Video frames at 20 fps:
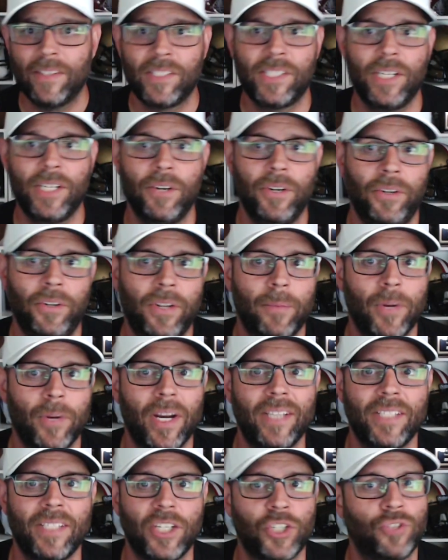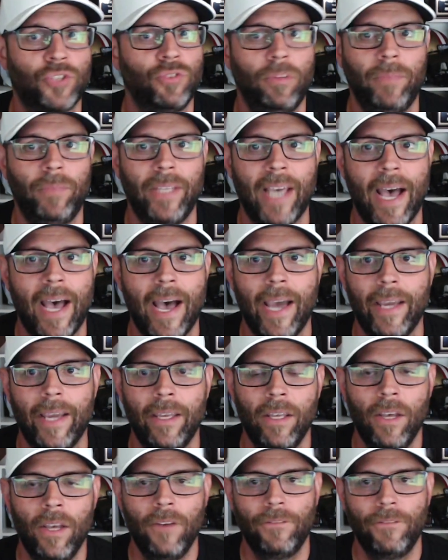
the serial number is extremely high.